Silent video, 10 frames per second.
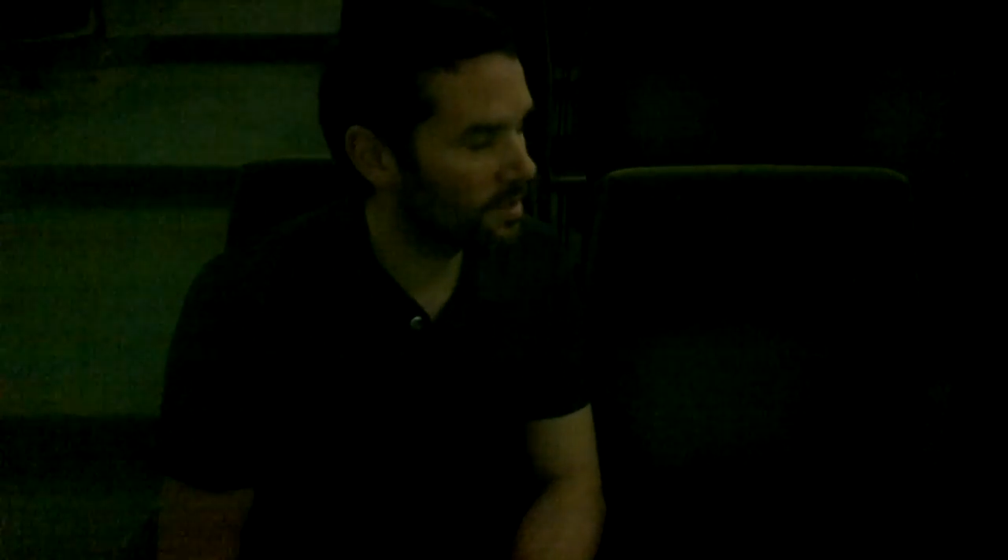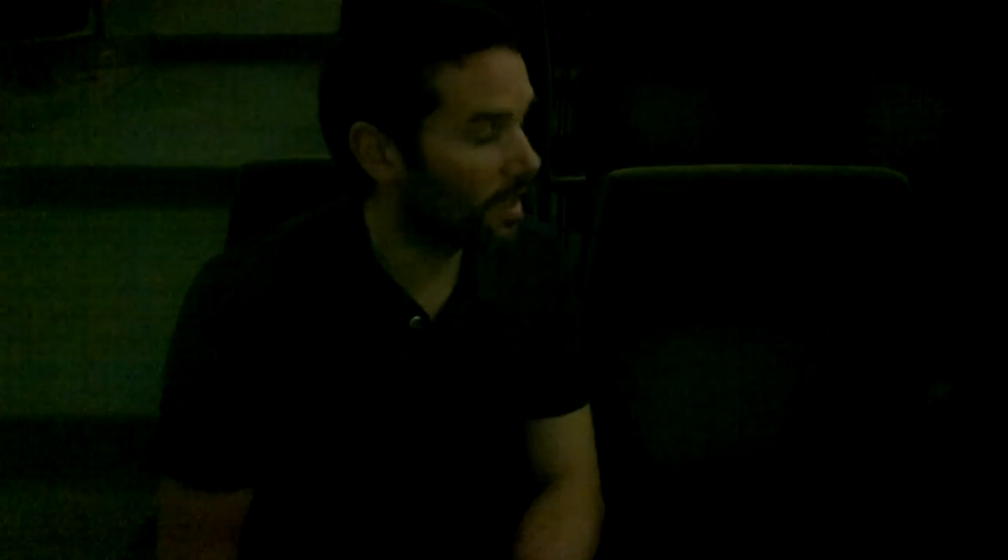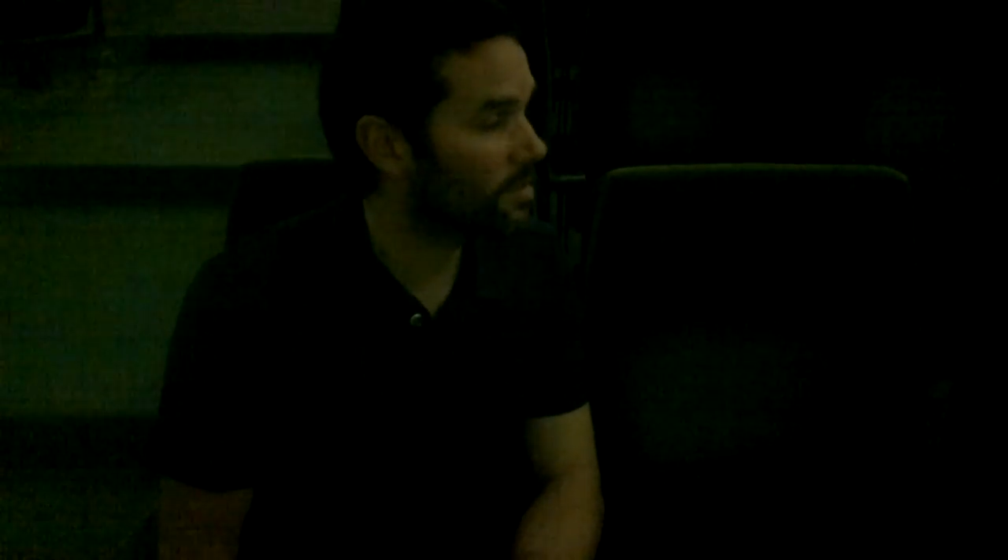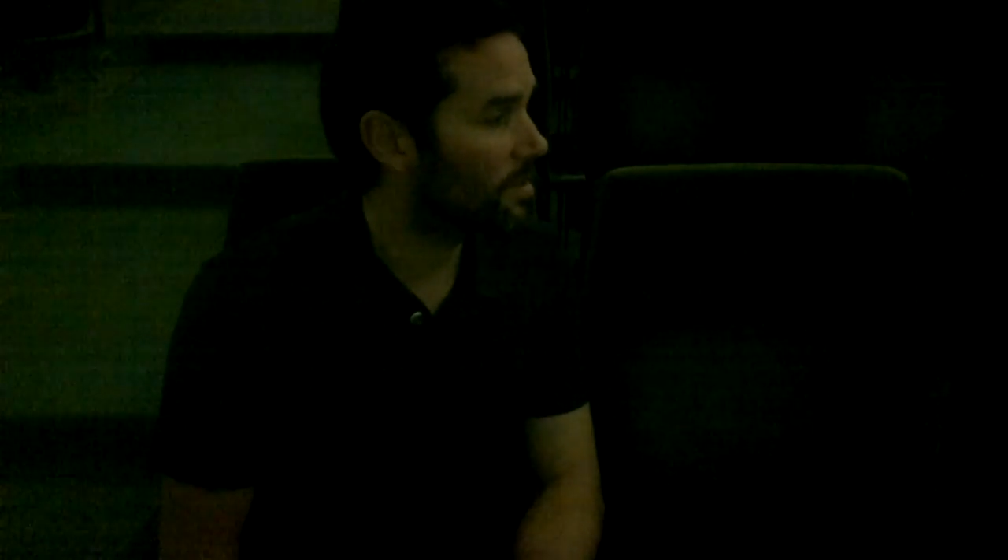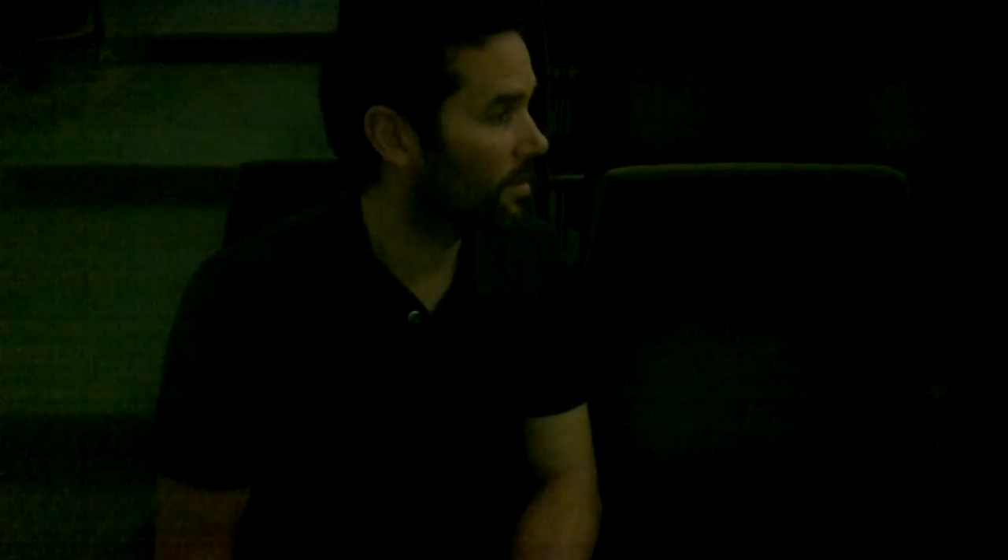
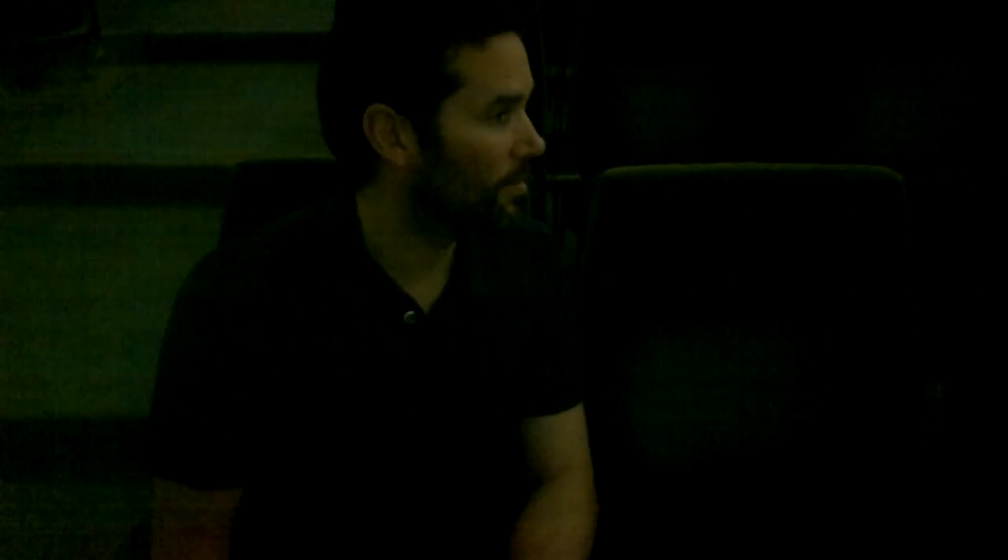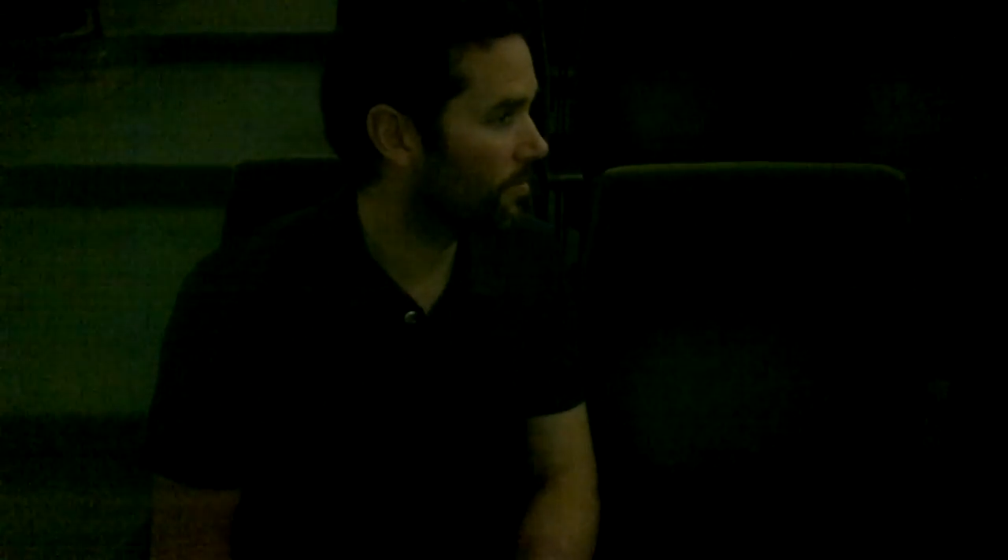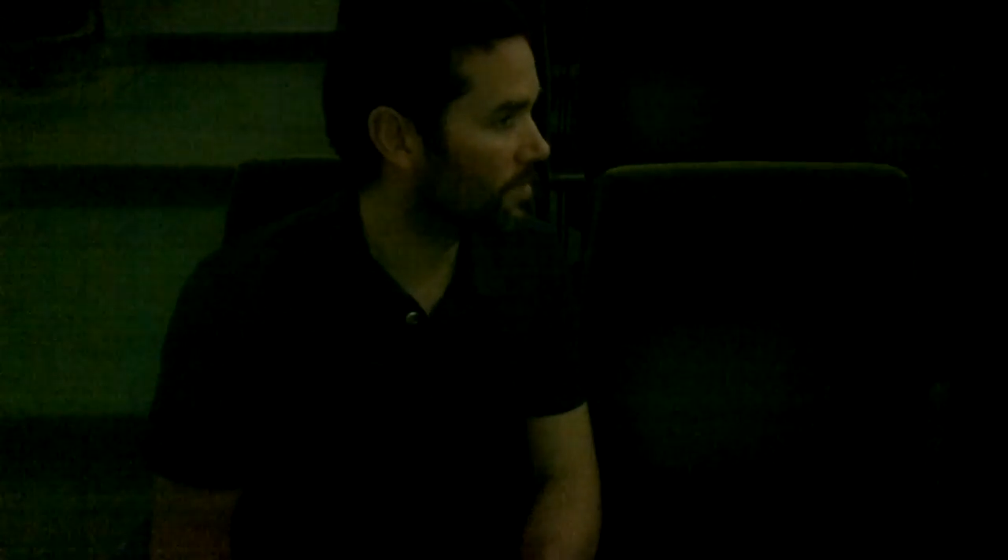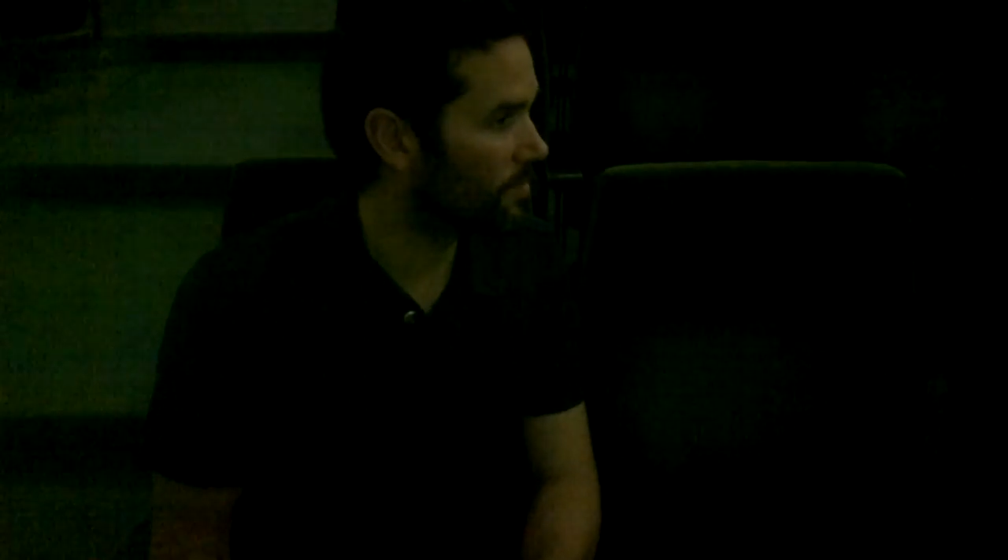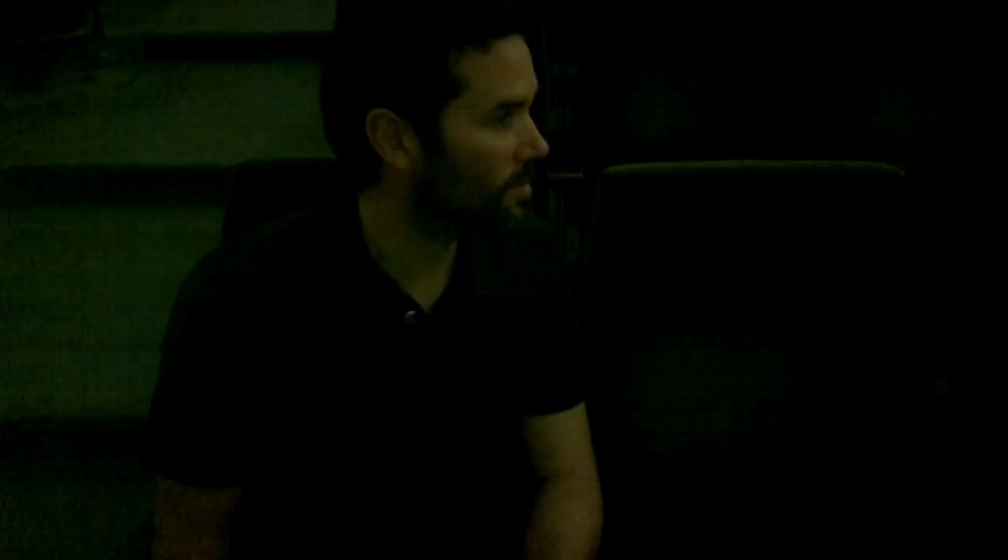taster
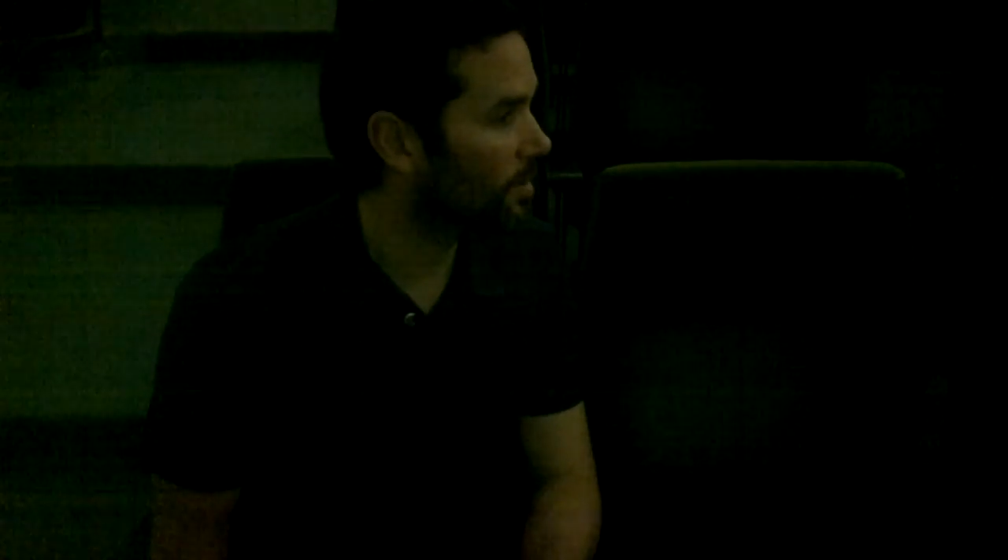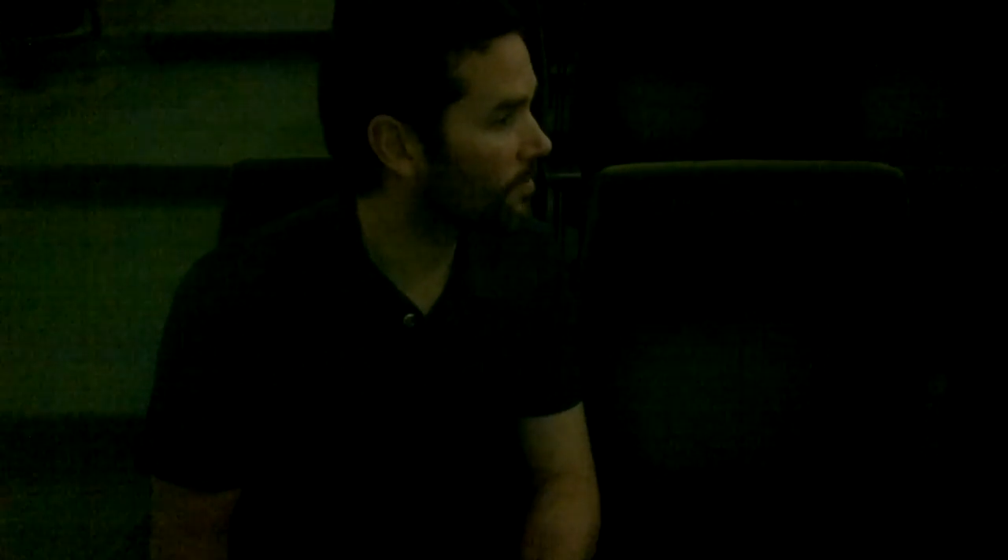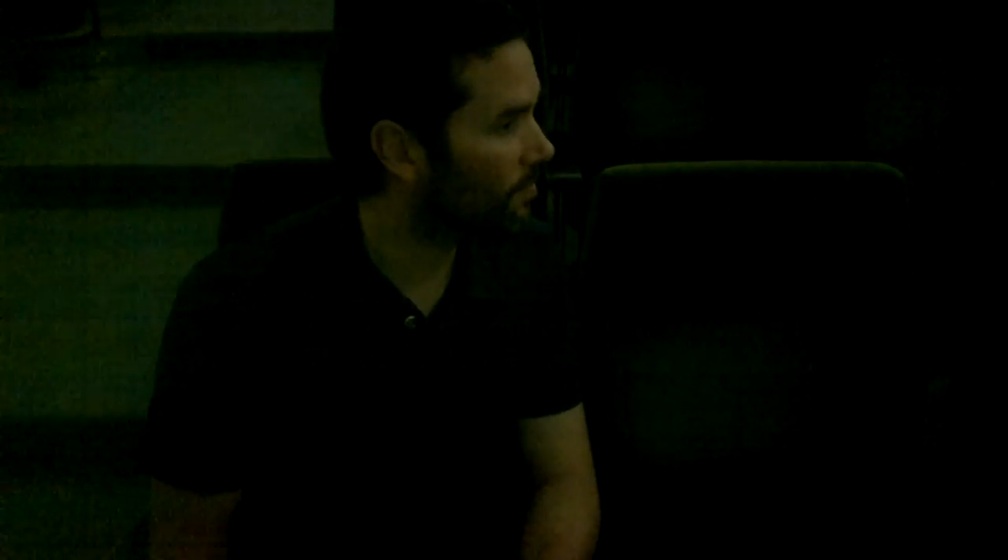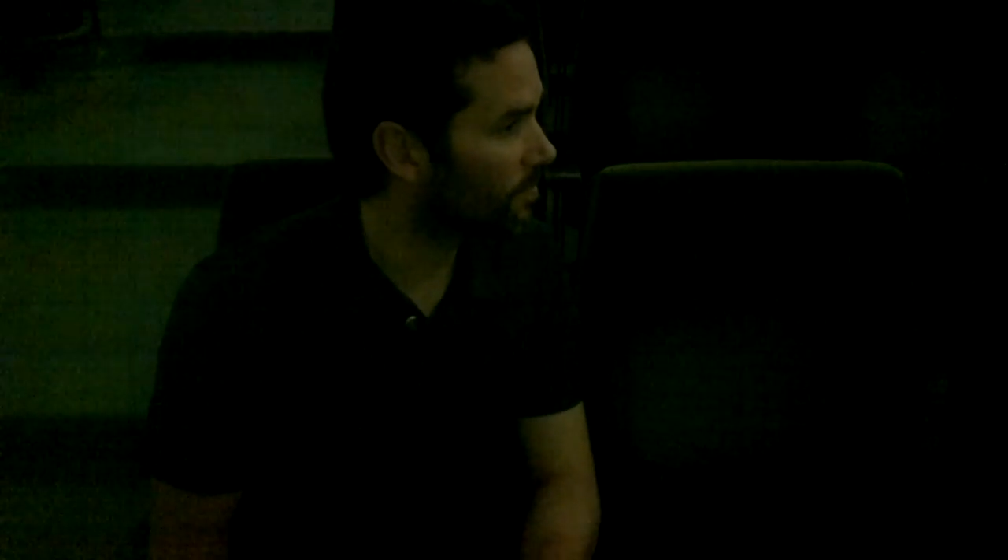of certain